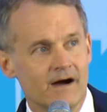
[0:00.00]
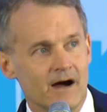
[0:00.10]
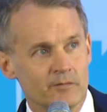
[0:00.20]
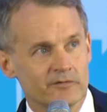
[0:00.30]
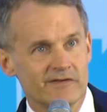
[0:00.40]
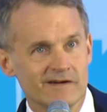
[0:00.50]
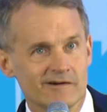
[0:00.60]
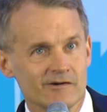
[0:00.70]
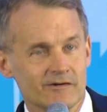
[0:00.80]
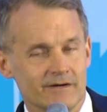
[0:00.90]
I was
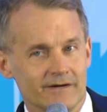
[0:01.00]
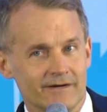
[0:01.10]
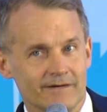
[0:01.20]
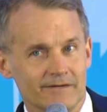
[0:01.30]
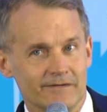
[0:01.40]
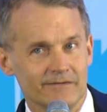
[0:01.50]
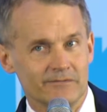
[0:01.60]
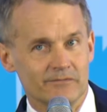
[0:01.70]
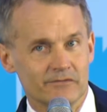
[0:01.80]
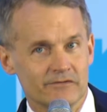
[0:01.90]
there
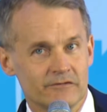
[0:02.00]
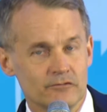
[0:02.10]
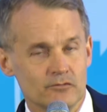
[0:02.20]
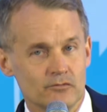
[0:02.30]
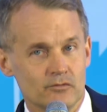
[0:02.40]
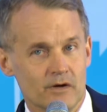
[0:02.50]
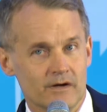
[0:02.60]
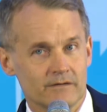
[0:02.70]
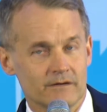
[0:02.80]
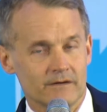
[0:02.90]
to
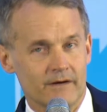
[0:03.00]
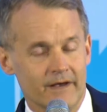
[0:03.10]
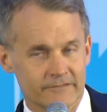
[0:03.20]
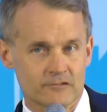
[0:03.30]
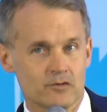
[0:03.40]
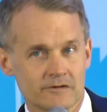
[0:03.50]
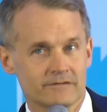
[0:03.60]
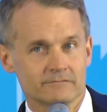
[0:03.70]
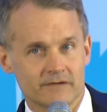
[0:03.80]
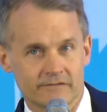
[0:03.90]

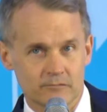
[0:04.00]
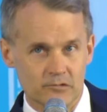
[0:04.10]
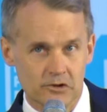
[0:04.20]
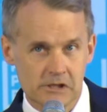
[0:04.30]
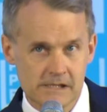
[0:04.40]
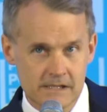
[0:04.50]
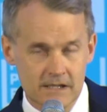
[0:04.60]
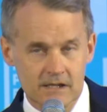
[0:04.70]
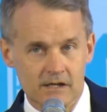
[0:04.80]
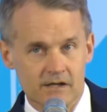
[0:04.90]
escort, as it were,
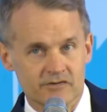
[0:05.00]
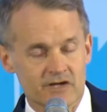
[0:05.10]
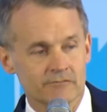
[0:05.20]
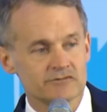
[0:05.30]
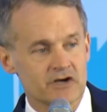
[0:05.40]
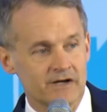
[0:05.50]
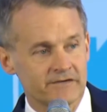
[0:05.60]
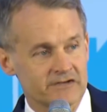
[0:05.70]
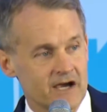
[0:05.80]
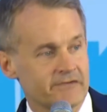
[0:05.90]
General John
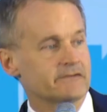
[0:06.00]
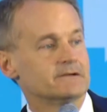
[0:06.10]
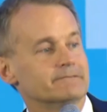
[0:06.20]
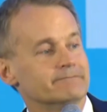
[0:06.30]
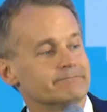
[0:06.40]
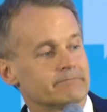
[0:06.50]
de Chastelain,